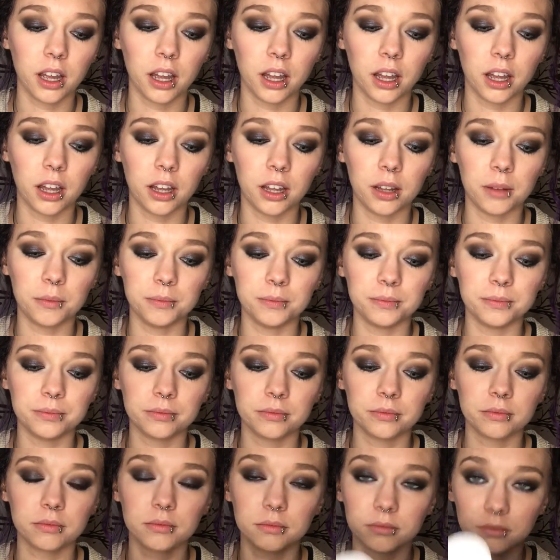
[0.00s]
Um,
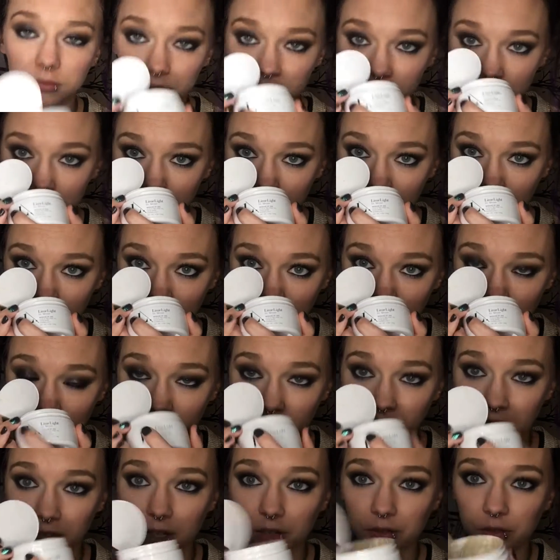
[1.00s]

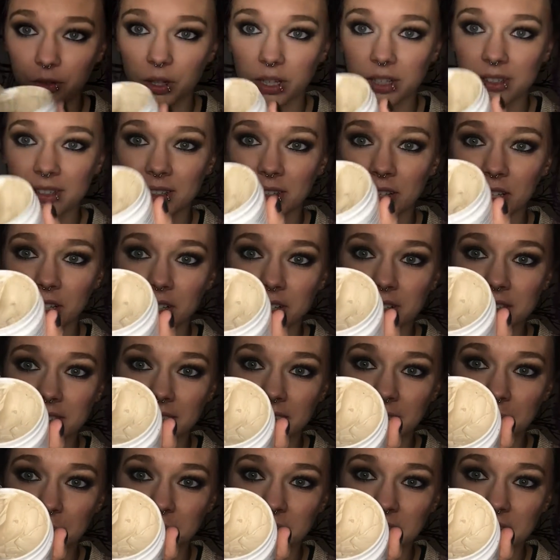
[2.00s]
I don't know if you want to see what it looks
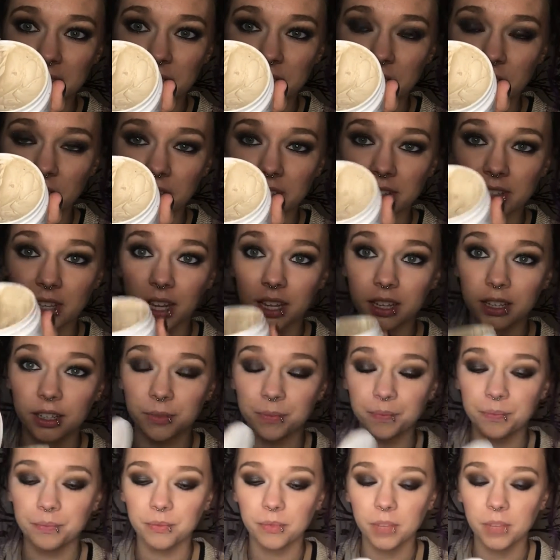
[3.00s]
like, but that's what it looks like.